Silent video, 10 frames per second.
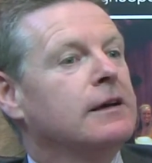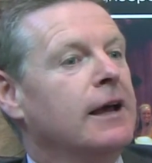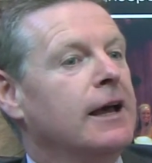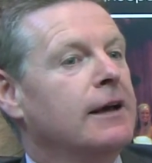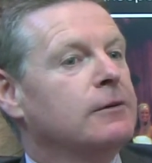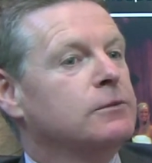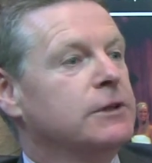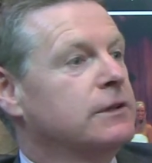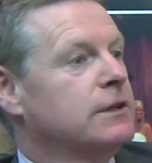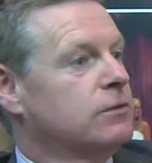We
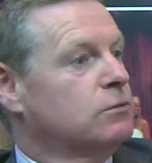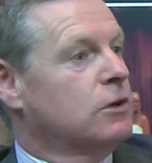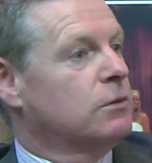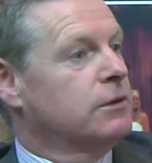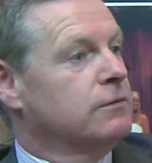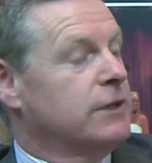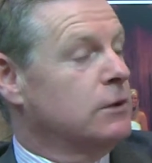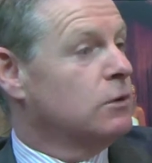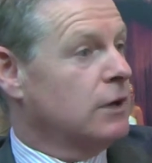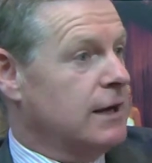done different work. We done video
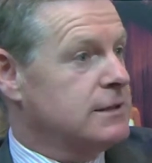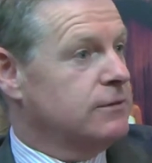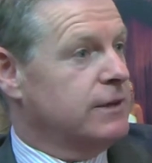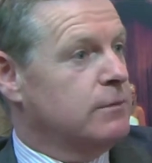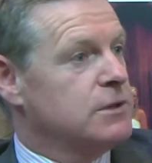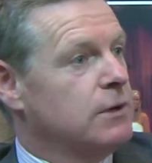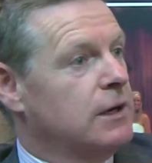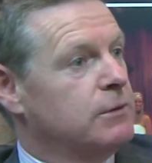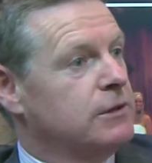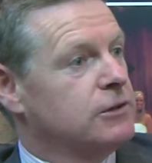work actually for them as
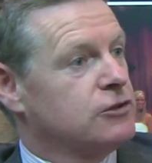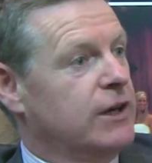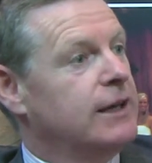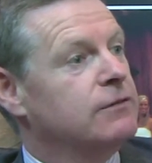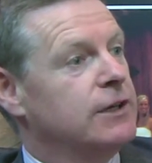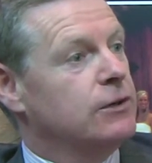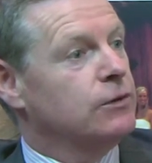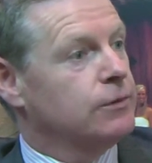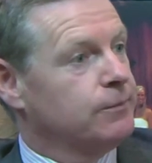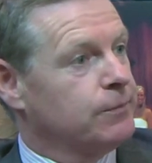well. We done their training
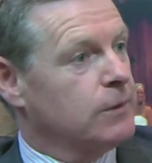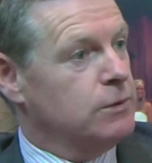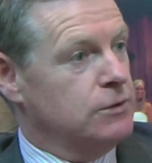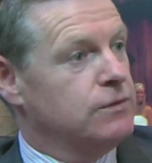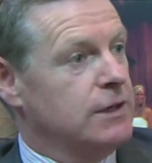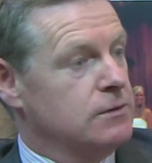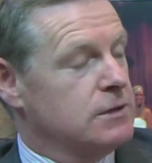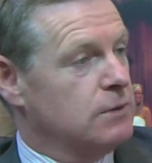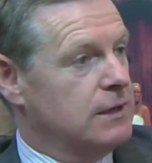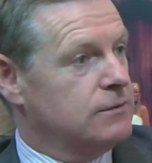videos. We do videos
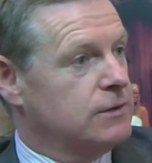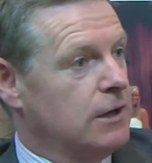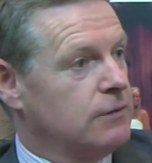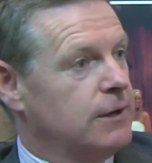as well as photography.